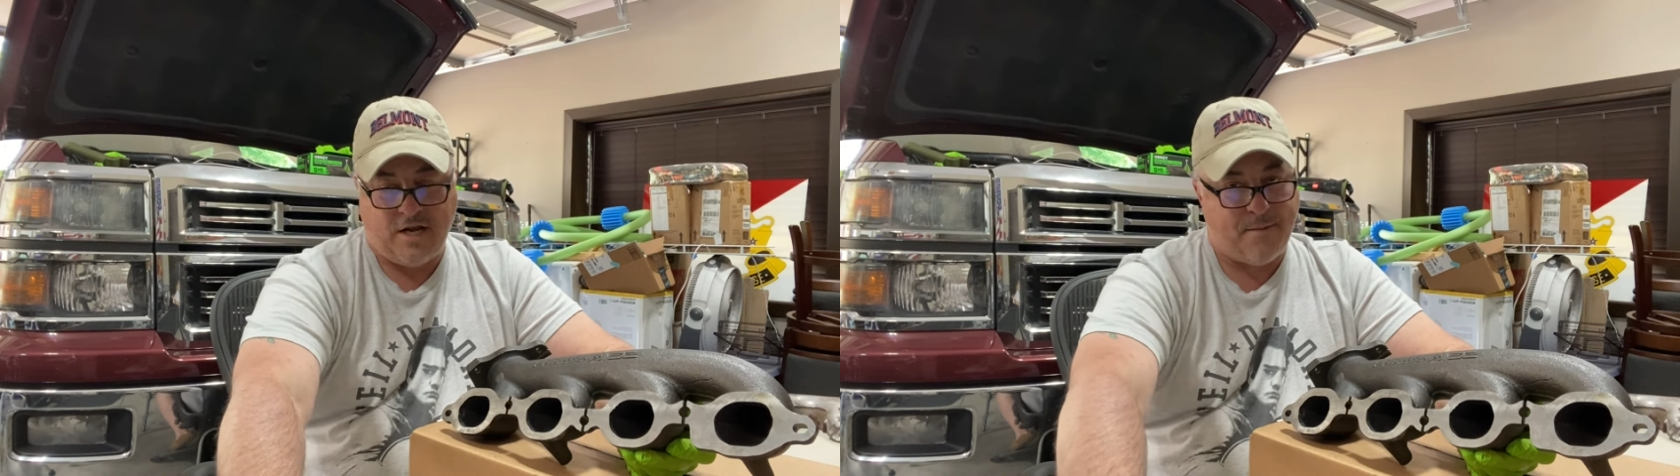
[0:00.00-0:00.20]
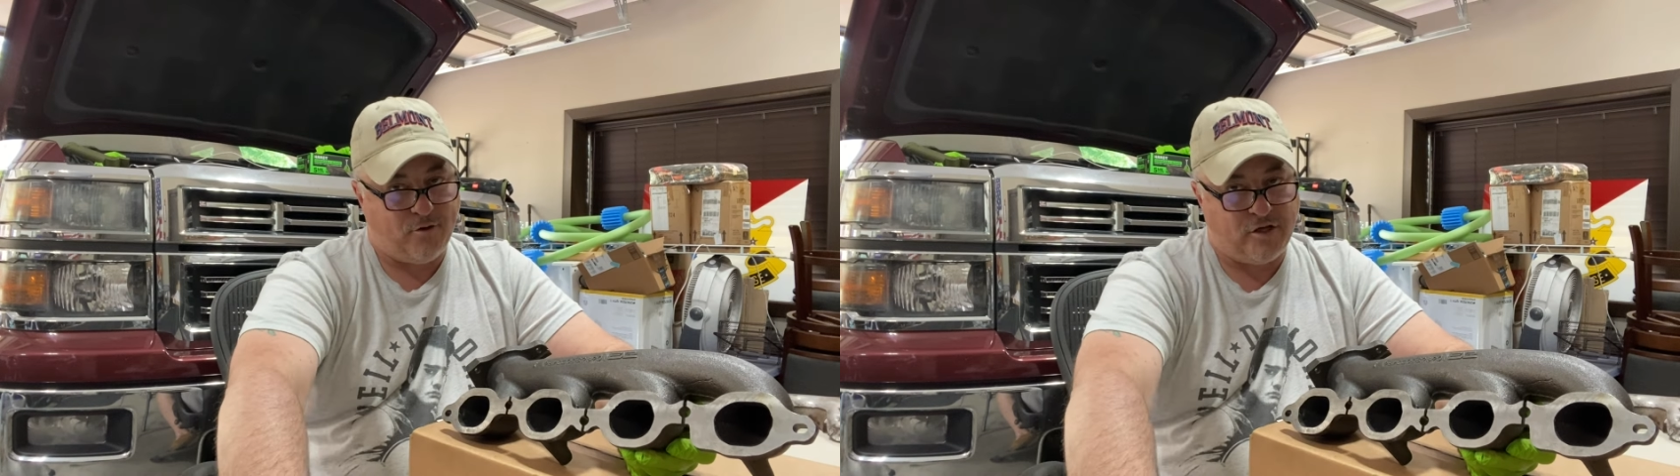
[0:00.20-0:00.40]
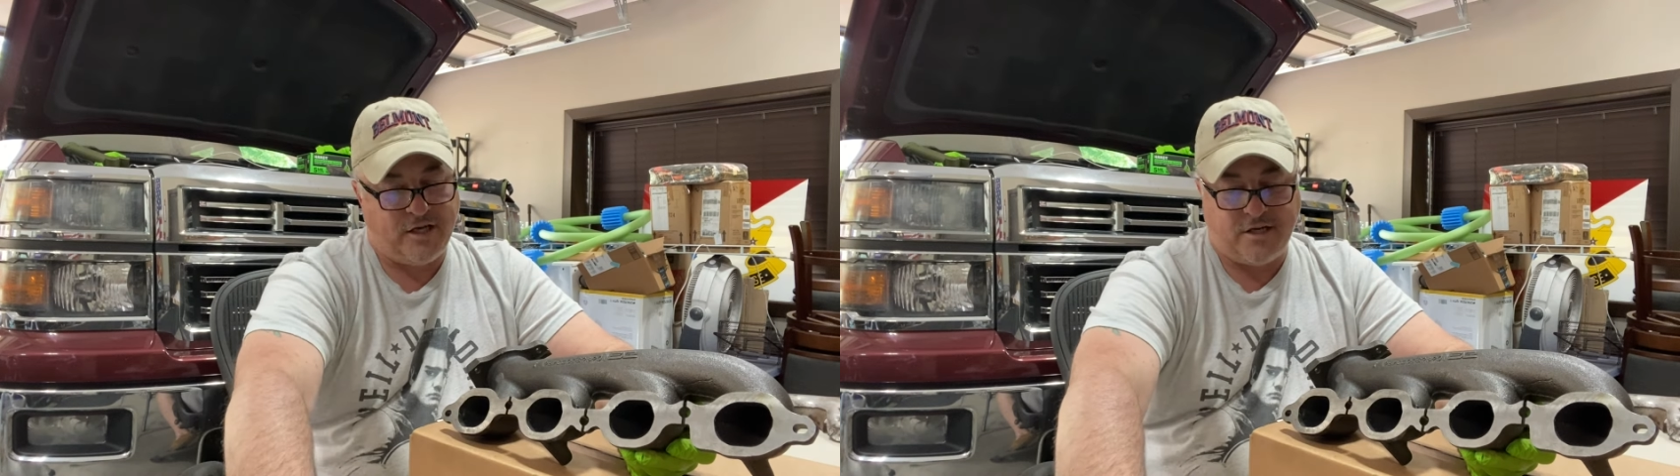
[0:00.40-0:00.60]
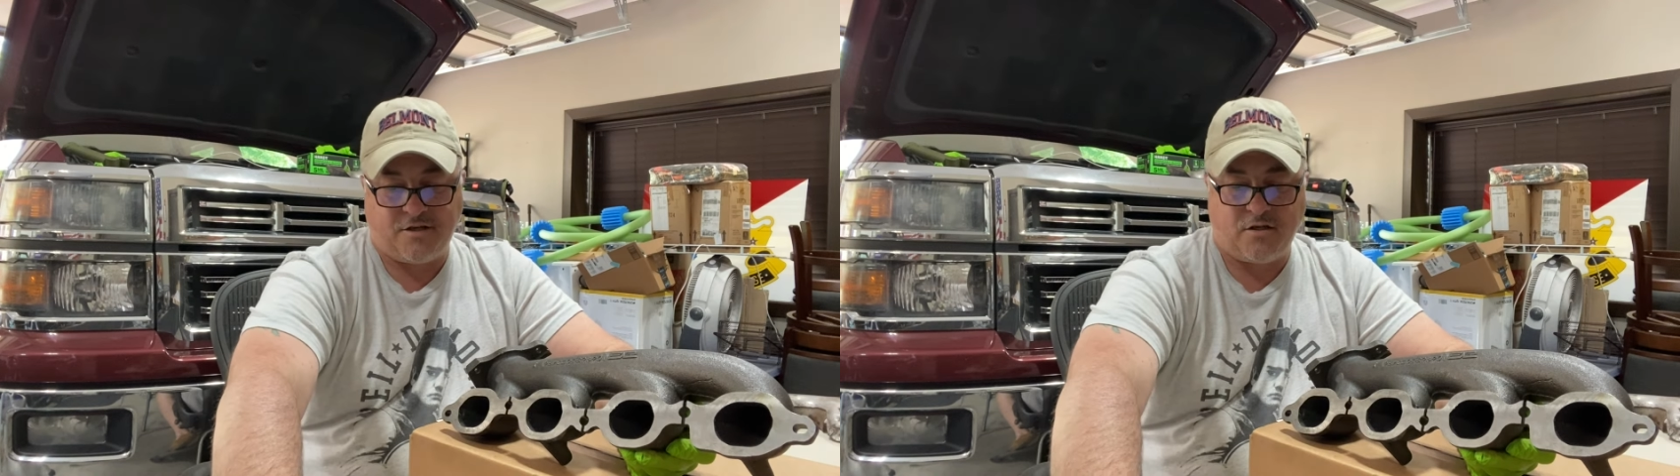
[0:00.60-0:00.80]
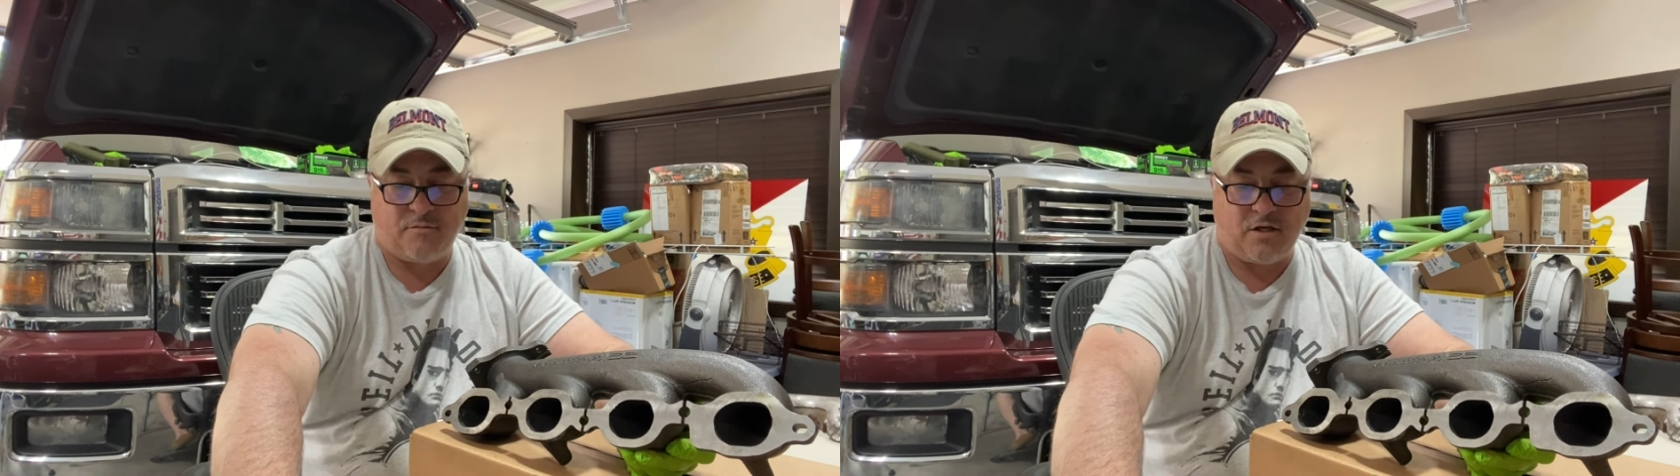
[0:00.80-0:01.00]
Napa could get
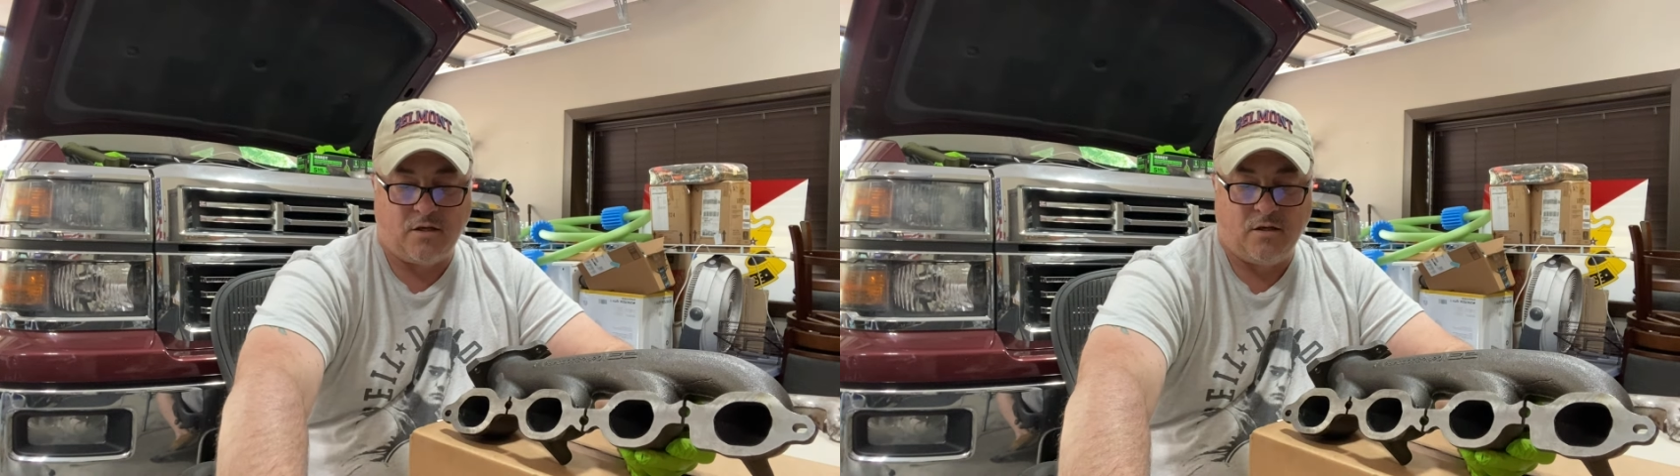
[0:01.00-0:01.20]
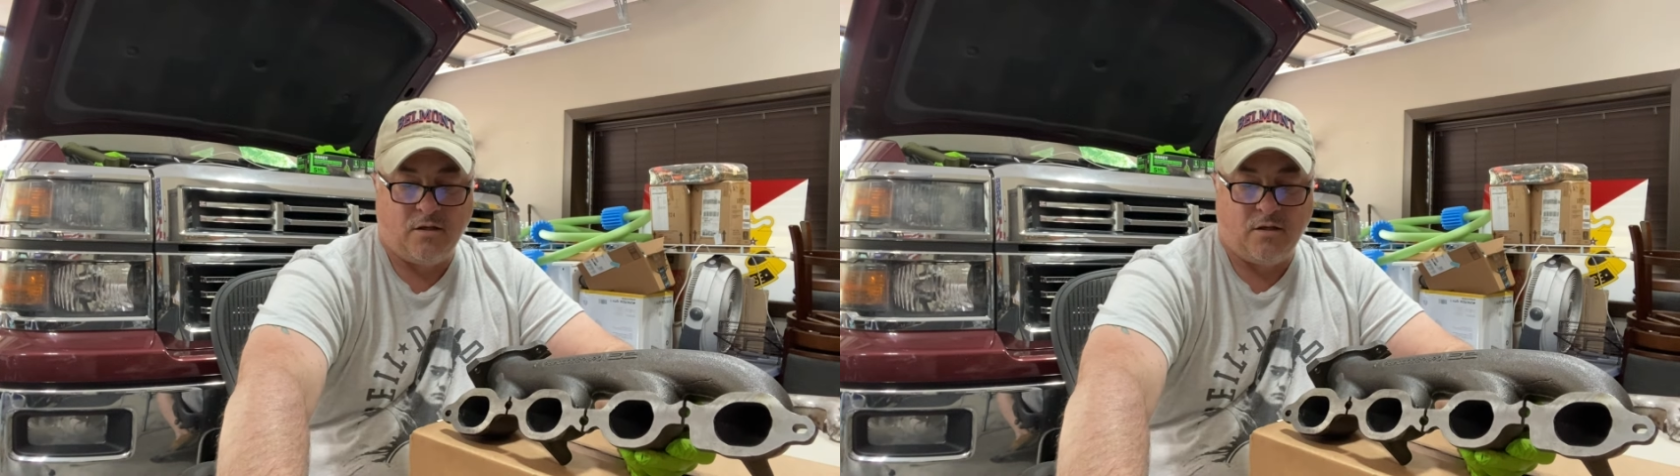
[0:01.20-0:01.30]
it to me.